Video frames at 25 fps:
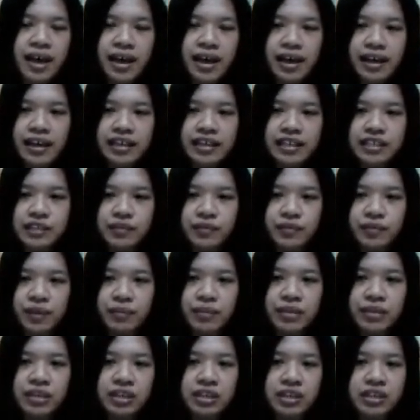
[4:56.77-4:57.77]
as
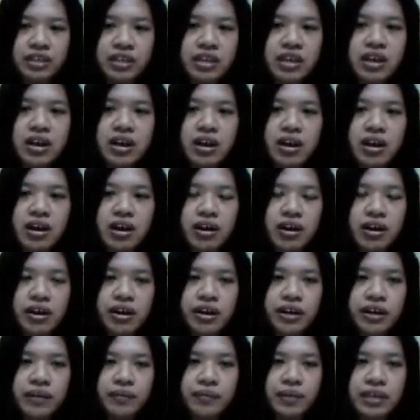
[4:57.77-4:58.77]
feminine
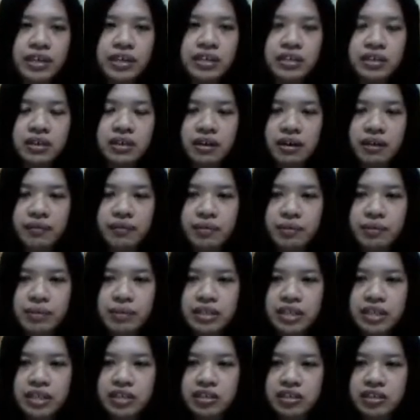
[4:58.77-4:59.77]
or a phase of
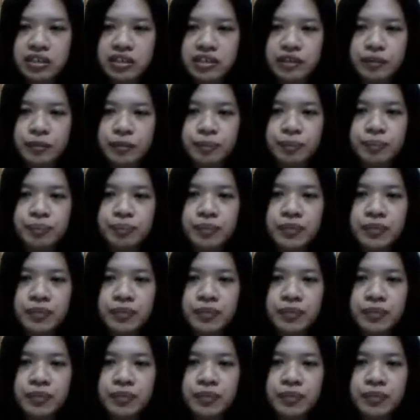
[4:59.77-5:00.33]
imitation,